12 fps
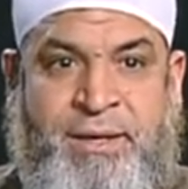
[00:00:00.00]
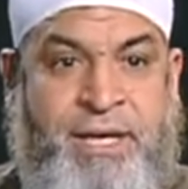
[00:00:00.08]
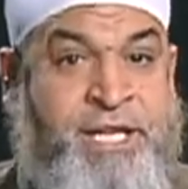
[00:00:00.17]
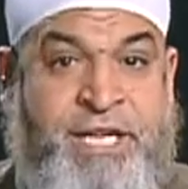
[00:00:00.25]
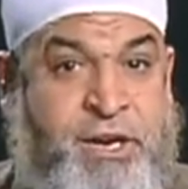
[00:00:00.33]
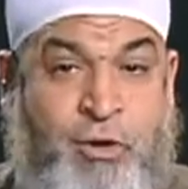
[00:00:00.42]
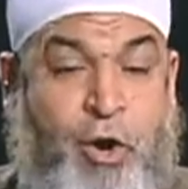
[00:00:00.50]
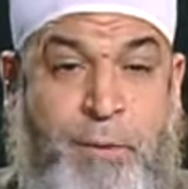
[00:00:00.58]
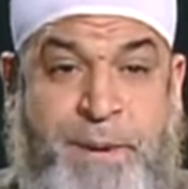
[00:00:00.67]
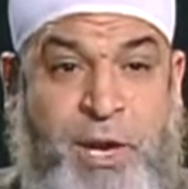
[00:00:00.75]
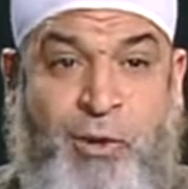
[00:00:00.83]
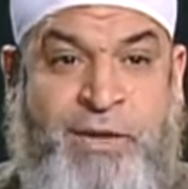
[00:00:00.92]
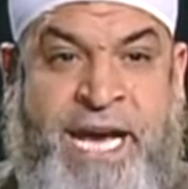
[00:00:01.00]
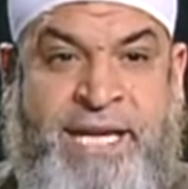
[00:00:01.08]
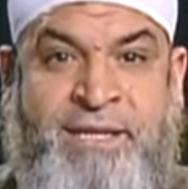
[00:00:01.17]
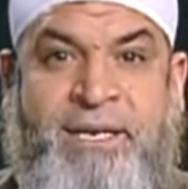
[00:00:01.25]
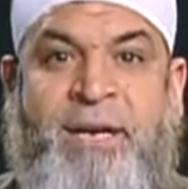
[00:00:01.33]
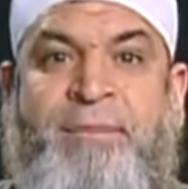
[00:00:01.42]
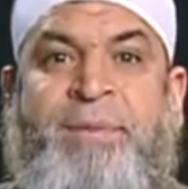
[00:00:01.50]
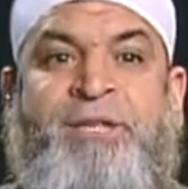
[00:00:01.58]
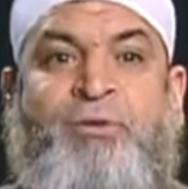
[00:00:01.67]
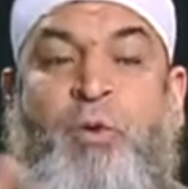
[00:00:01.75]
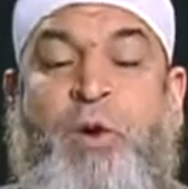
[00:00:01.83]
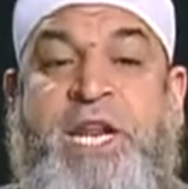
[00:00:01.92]
He didn't go below that,
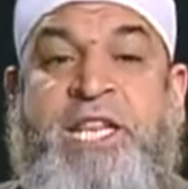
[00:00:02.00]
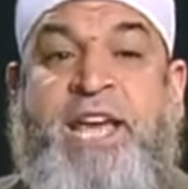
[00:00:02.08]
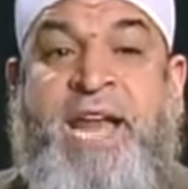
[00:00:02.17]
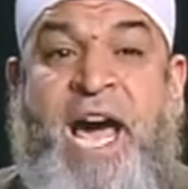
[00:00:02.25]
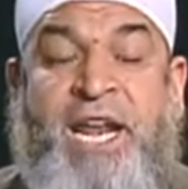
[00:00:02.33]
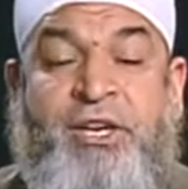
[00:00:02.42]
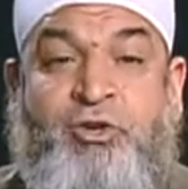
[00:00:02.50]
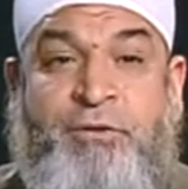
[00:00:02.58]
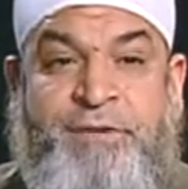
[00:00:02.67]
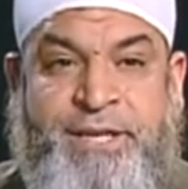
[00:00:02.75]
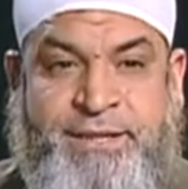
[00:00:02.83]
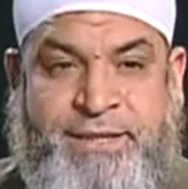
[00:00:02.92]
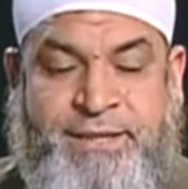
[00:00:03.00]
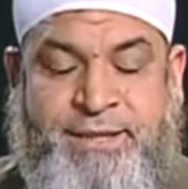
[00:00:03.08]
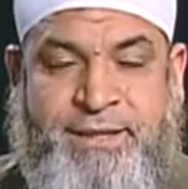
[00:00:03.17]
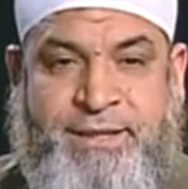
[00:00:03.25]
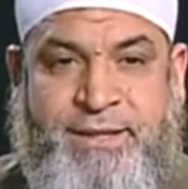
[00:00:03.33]
but only the knowledge of it.